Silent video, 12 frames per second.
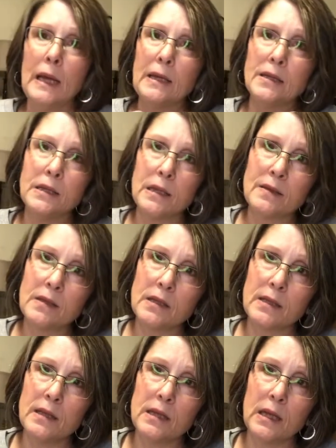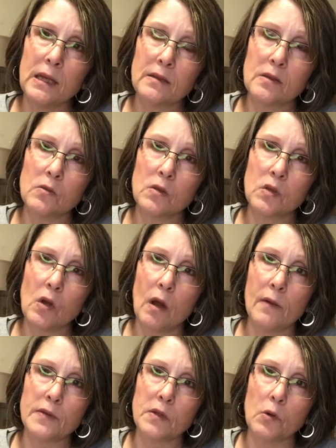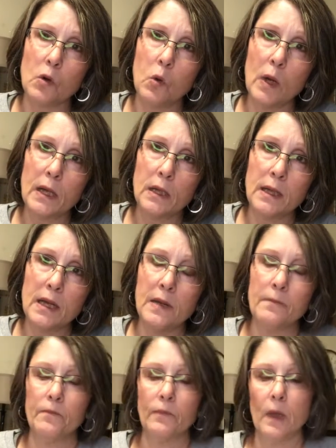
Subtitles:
It doesn't tend to get so soft so quickly.